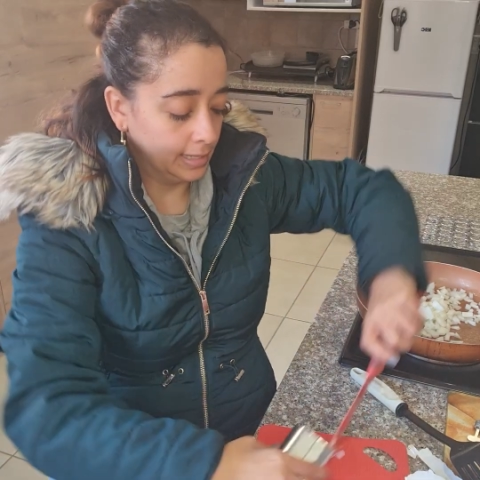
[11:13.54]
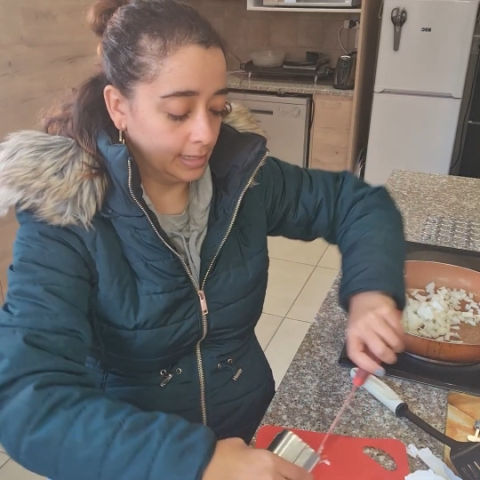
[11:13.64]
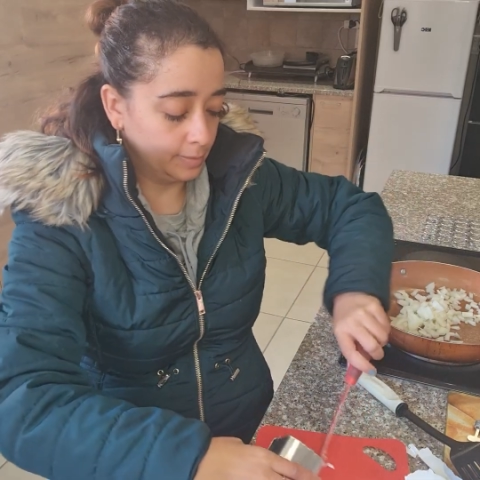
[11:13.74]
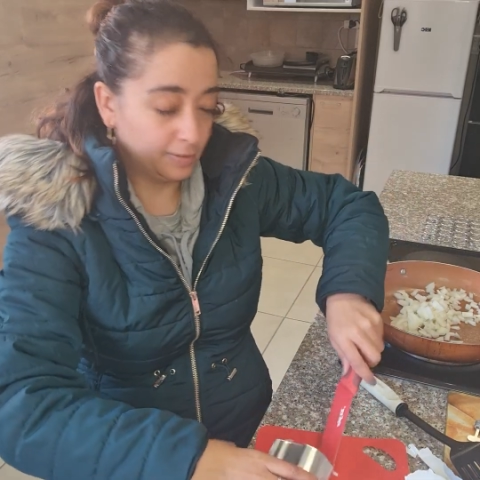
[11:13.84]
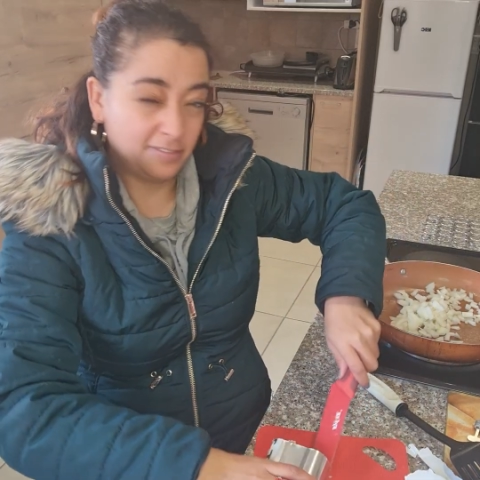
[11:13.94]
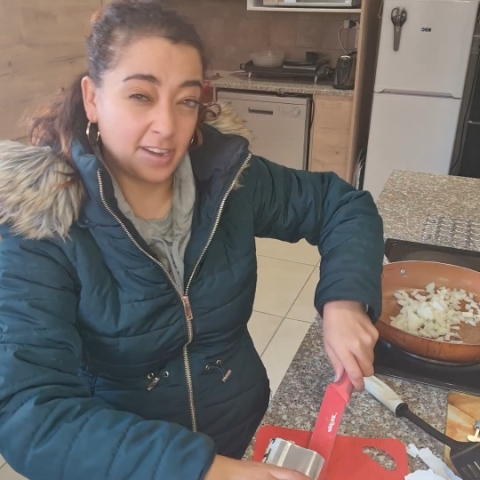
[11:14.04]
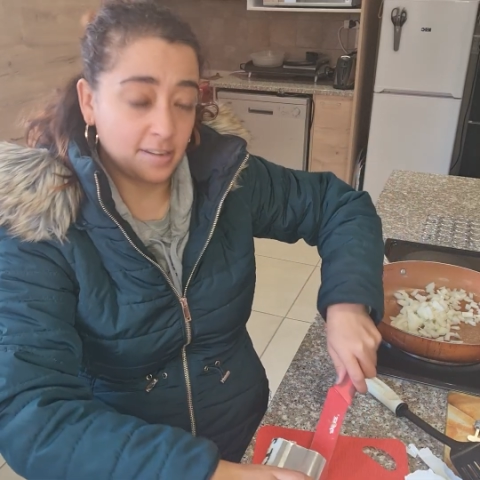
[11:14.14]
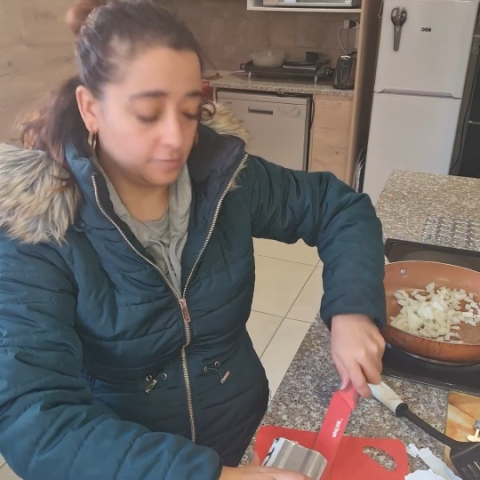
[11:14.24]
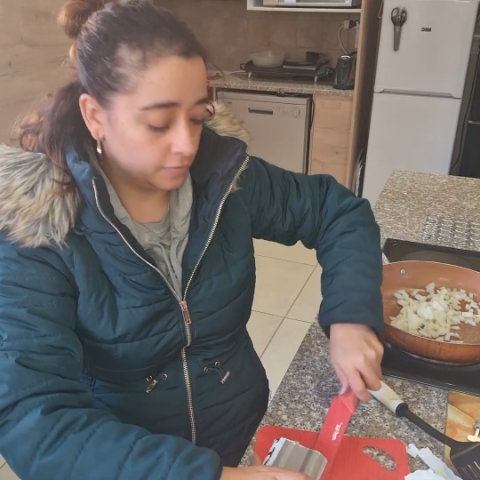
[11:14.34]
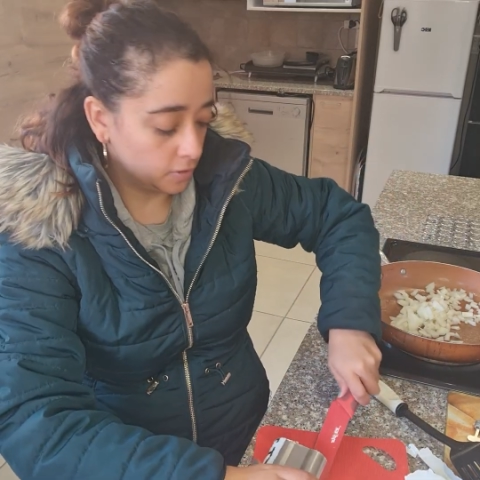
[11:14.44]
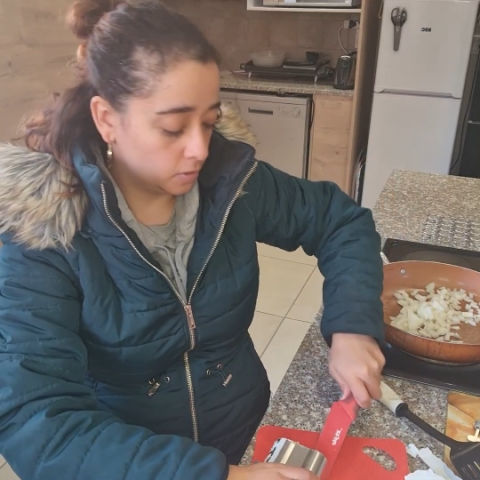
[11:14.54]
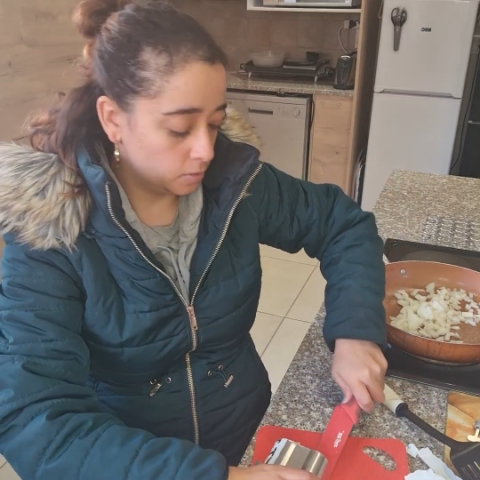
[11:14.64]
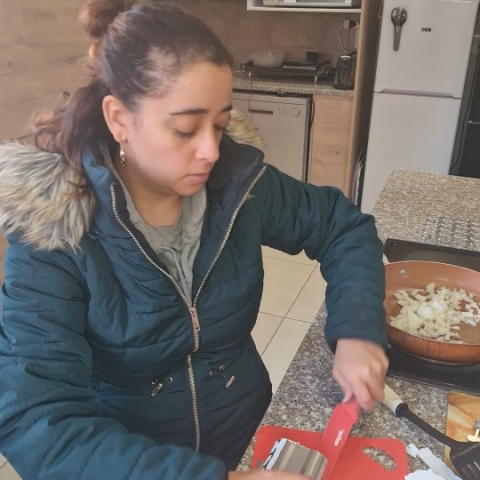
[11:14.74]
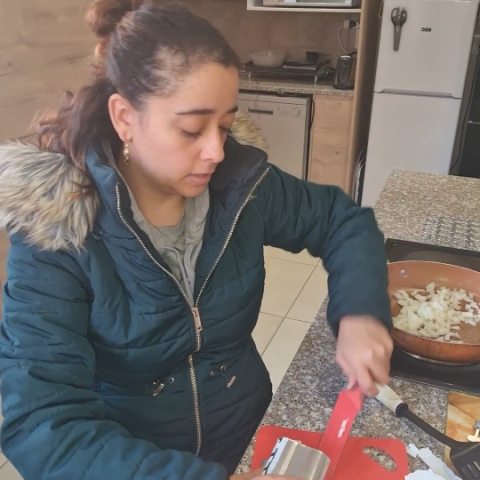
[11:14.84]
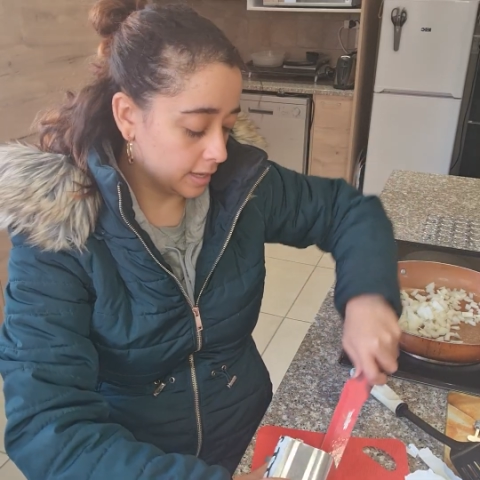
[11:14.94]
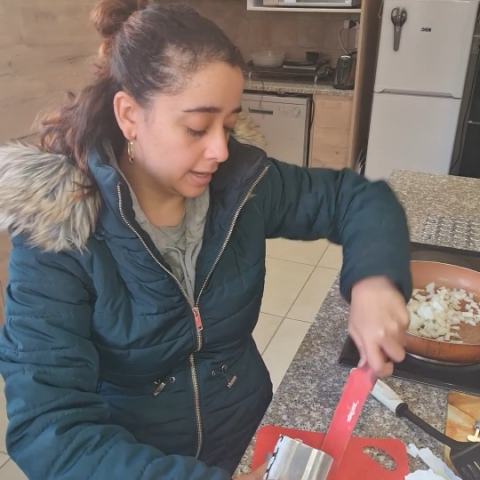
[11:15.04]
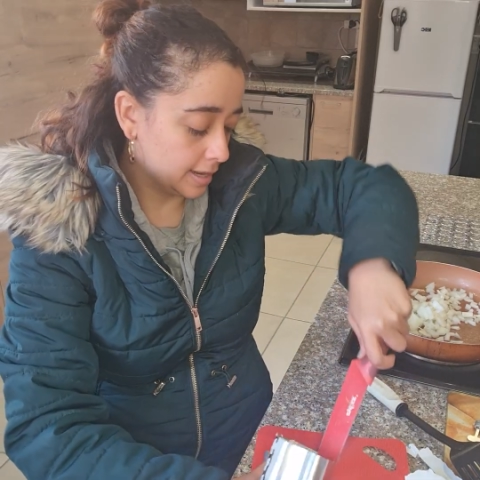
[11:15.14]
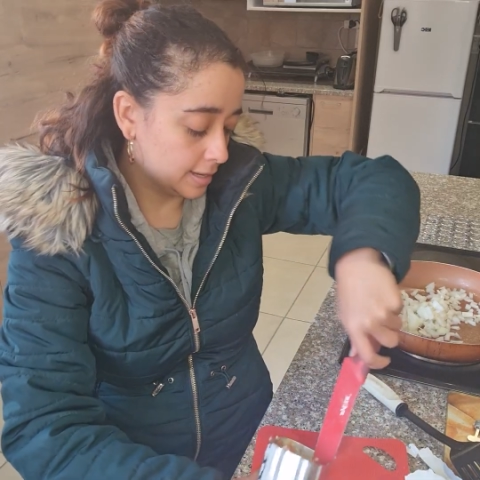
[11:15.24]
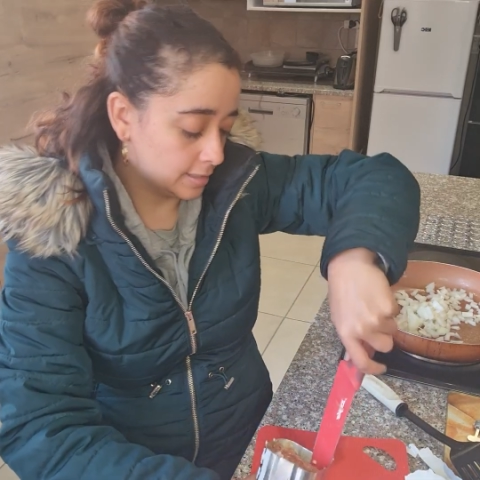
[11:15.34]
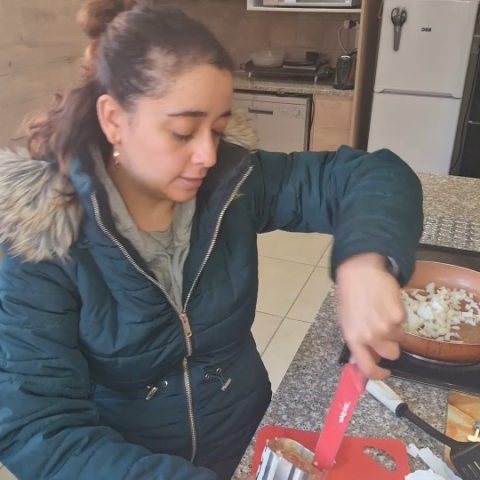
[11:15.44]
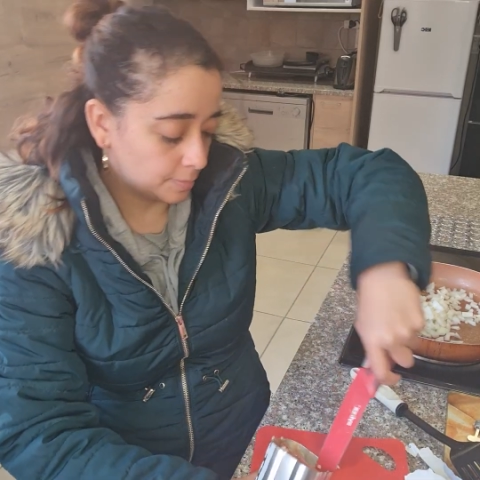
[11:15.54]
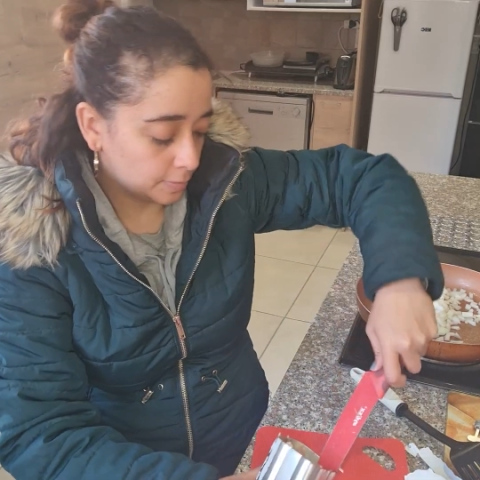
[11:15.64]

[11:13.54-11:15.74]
About 5 of those. I had